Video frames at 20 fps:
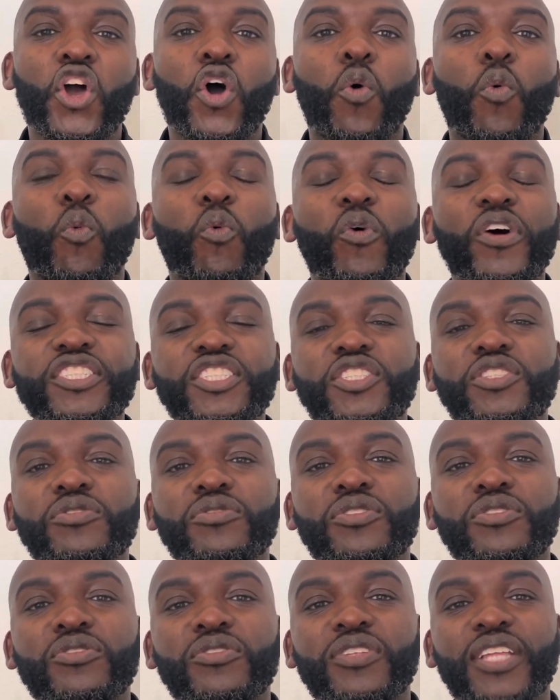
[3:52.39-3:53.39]
Once you
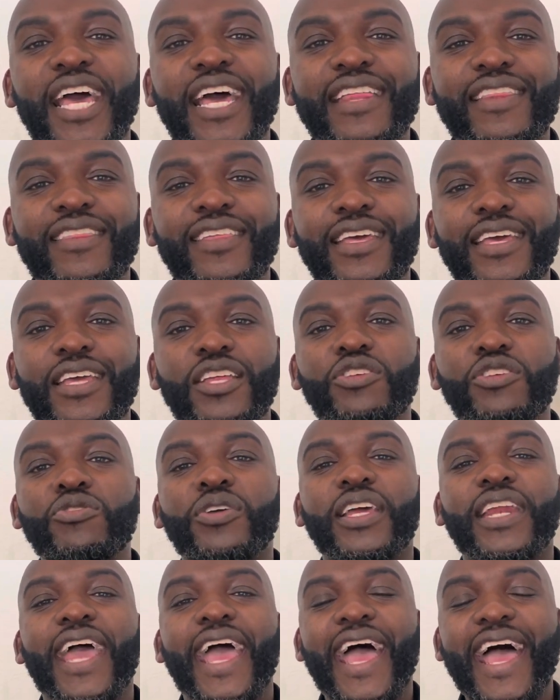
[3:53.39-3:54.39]
do that, then you
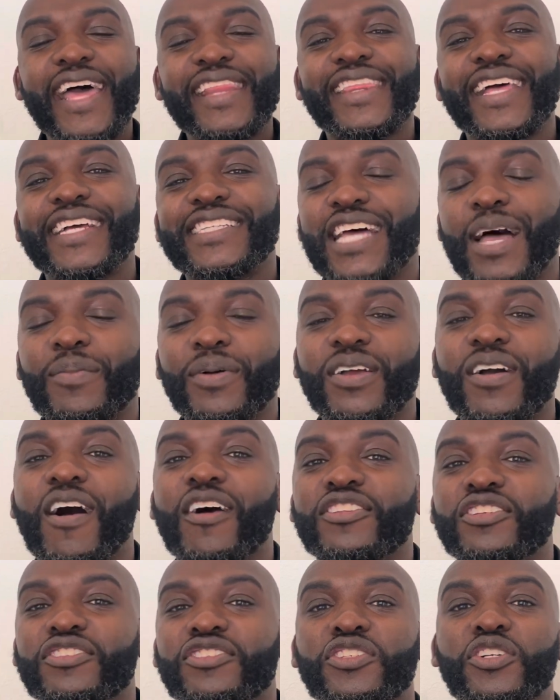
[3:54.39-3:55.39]
can add that type of
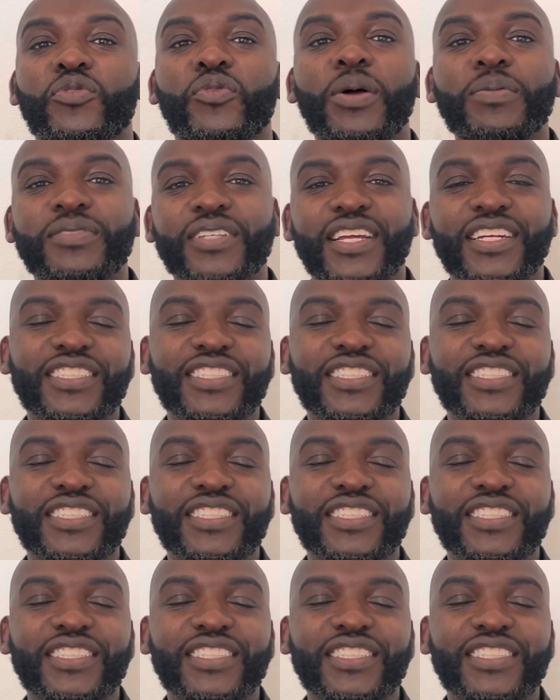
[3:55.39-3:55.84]
content to your website.